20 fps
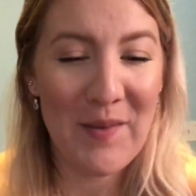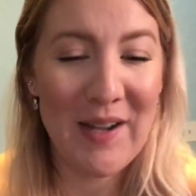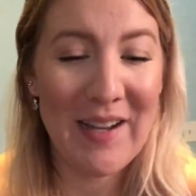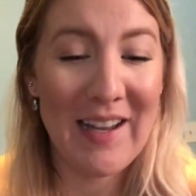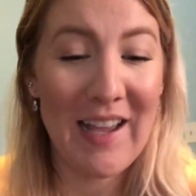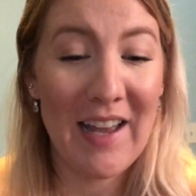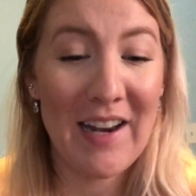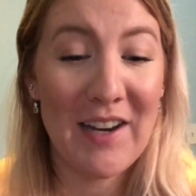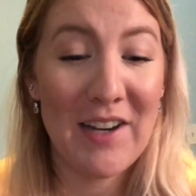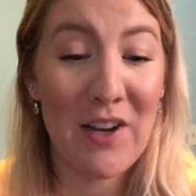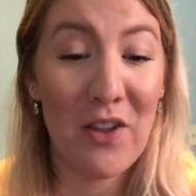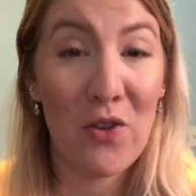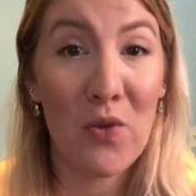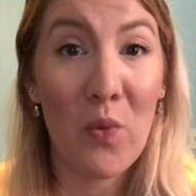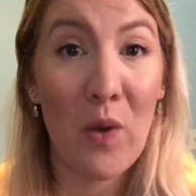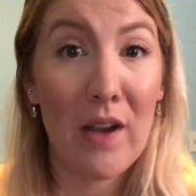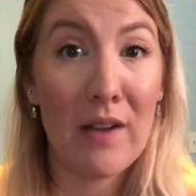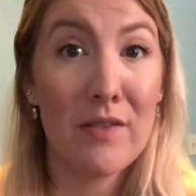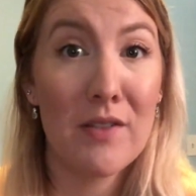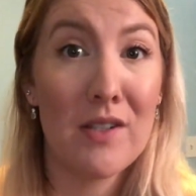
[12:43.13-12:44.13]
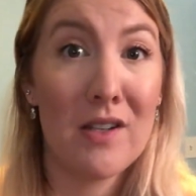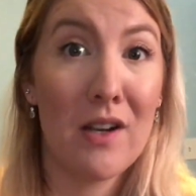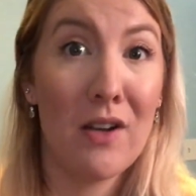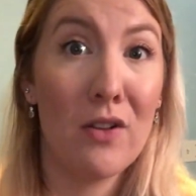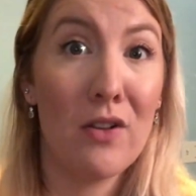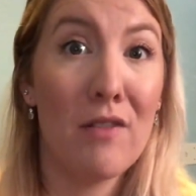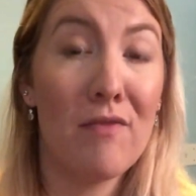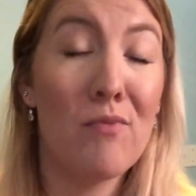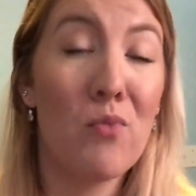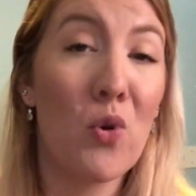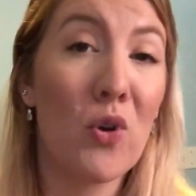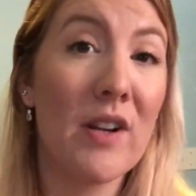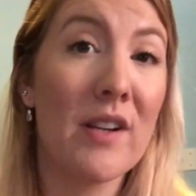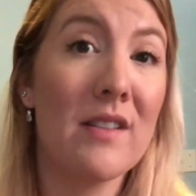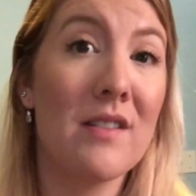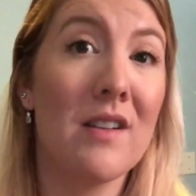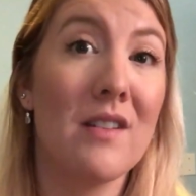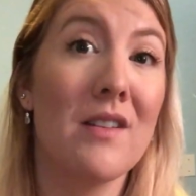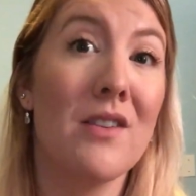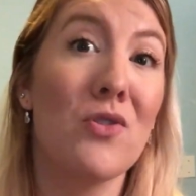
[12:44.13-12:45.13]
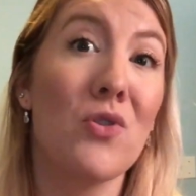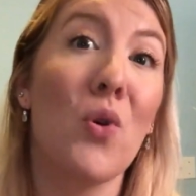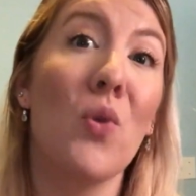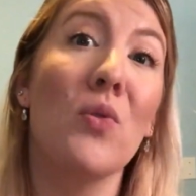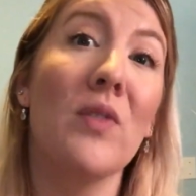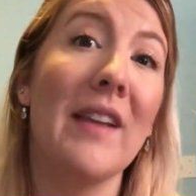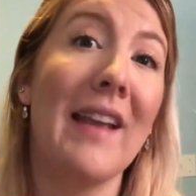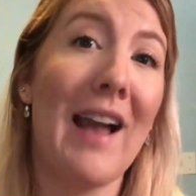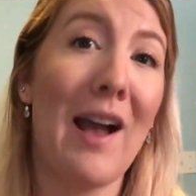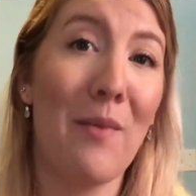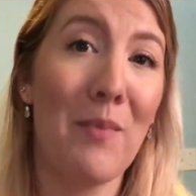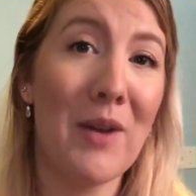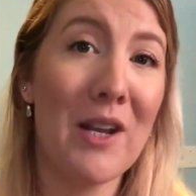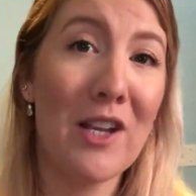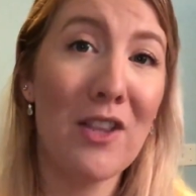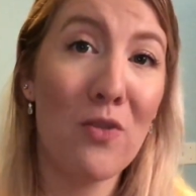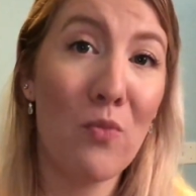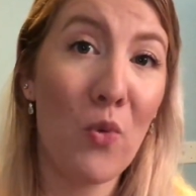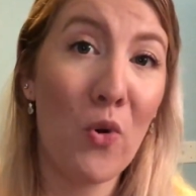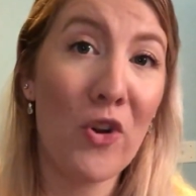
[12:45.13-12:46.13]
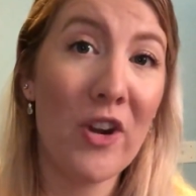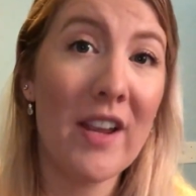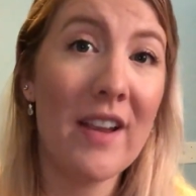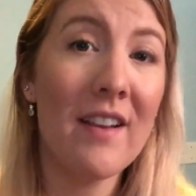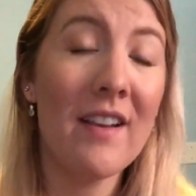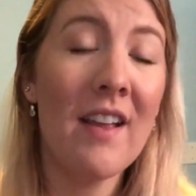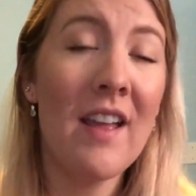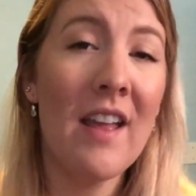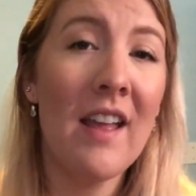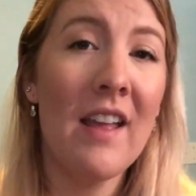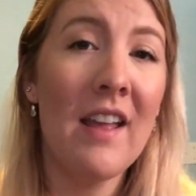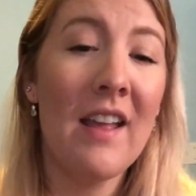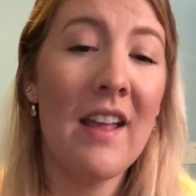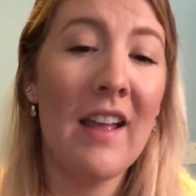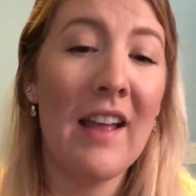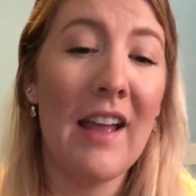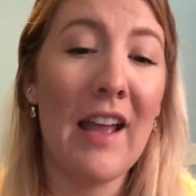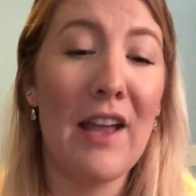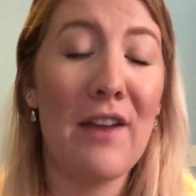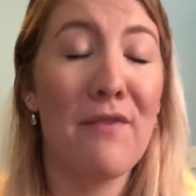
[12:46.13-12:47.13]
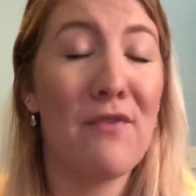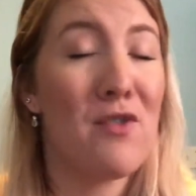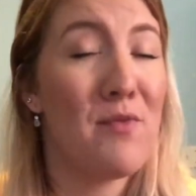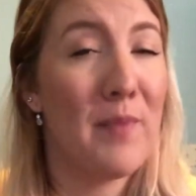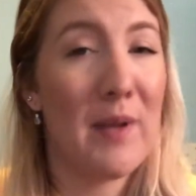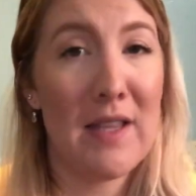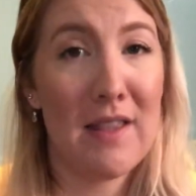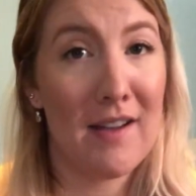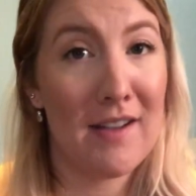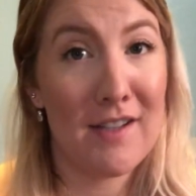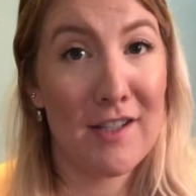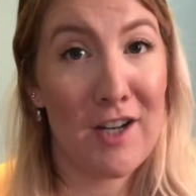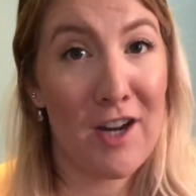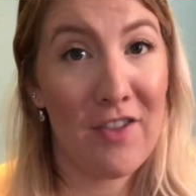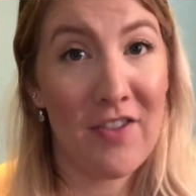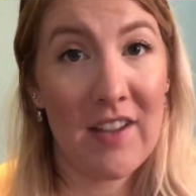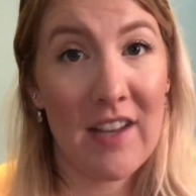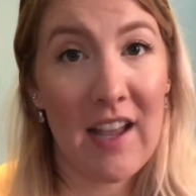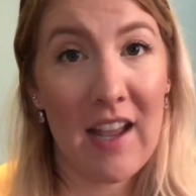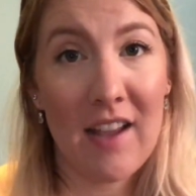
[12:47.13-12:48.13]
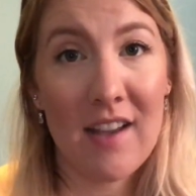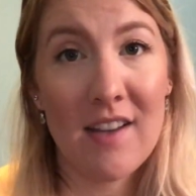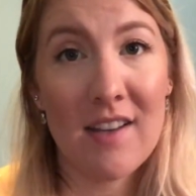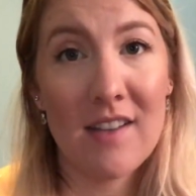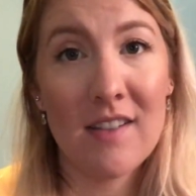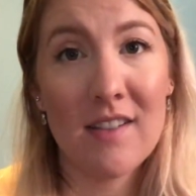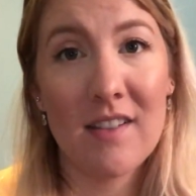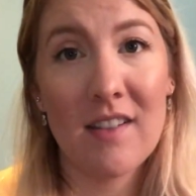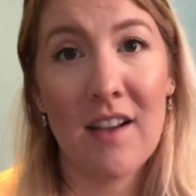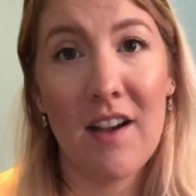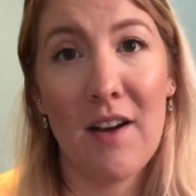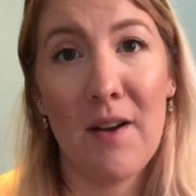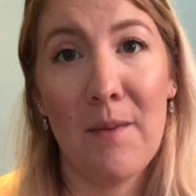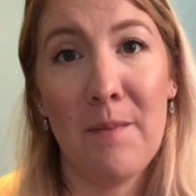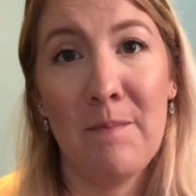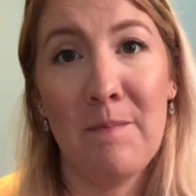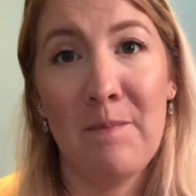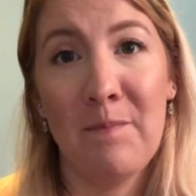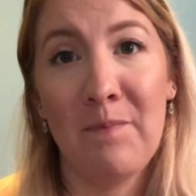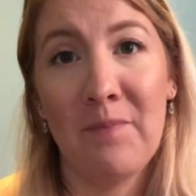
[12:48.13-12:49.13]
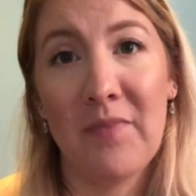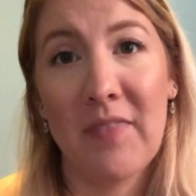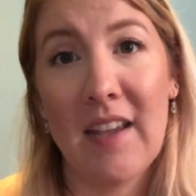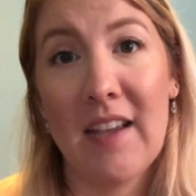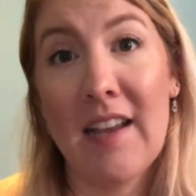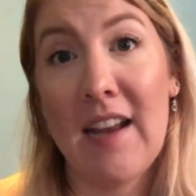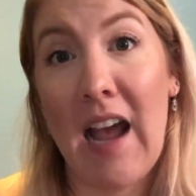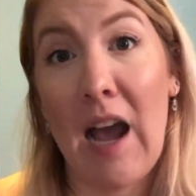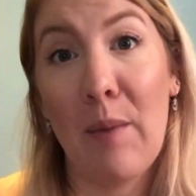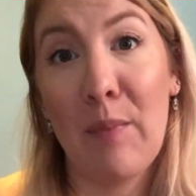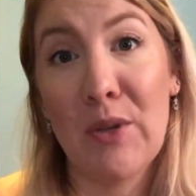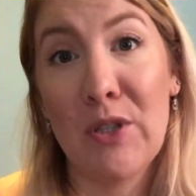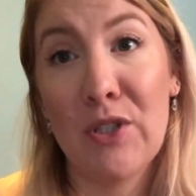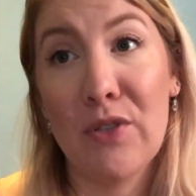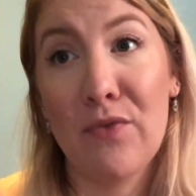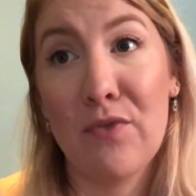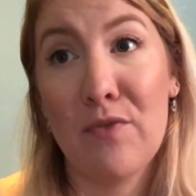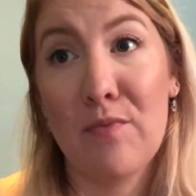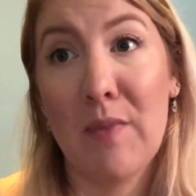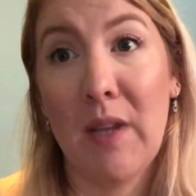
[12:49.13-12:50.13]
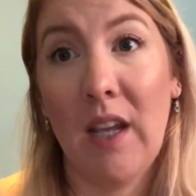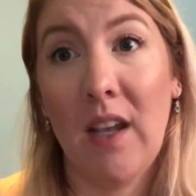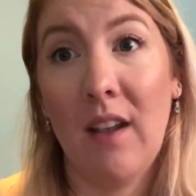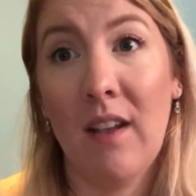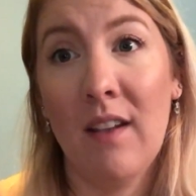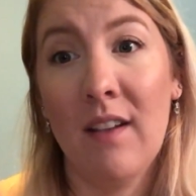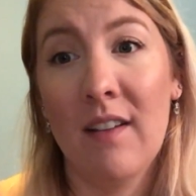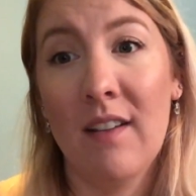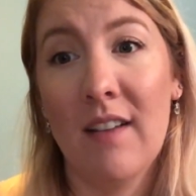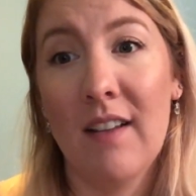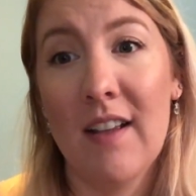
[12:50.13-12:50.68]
Again, another wives' tale of morning sickness only happening in the morning. And for me, that's not the case. It happens for me.